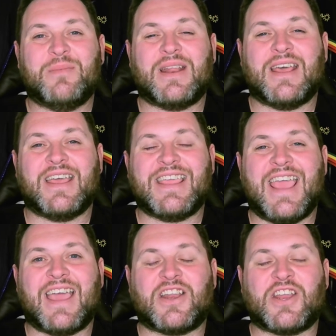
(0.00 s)
But
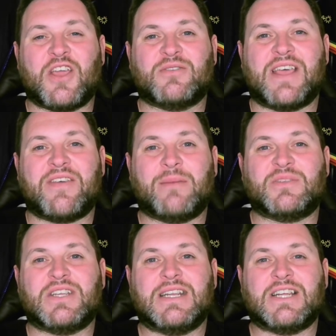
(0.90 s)
yeah, going to go
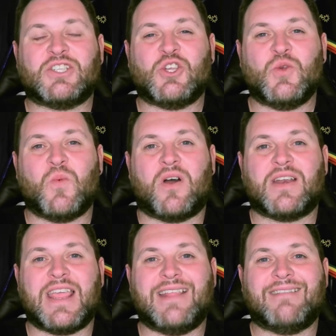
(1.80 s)
Southampton
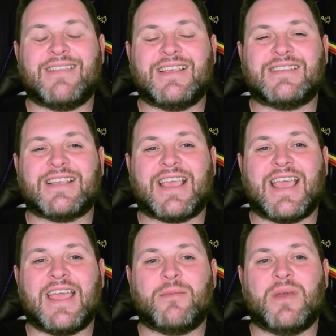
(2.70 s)
2-1 in this
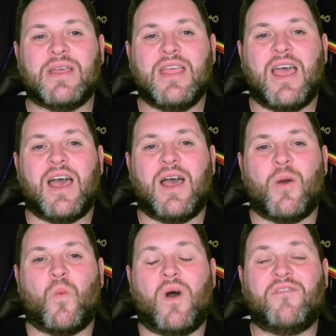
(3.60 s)
game.
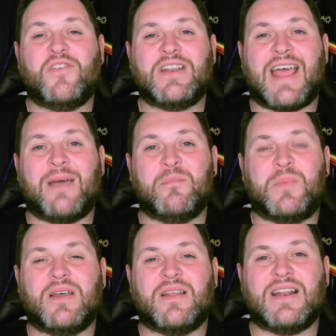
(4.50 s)
Watford and
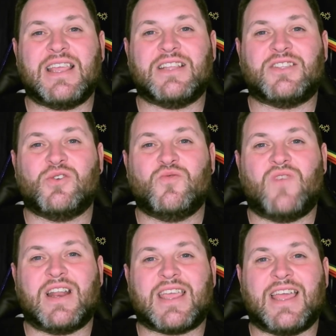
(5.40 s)
Burnley, two
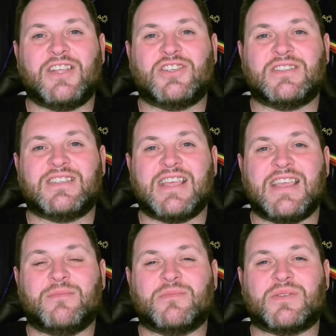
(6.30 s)
relegation
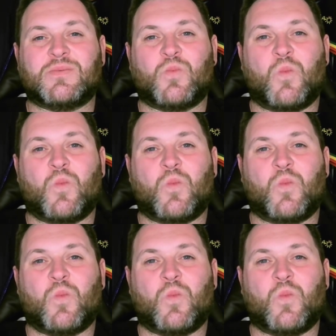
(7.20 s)
teams.